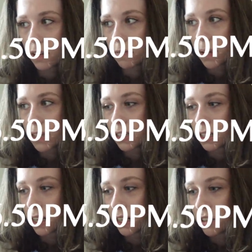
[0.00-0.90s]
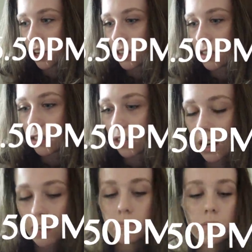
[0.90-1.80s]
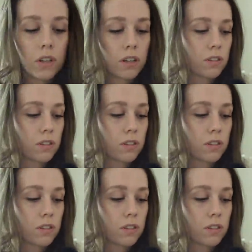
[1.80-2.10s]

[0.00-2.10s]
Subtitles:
I've basically just done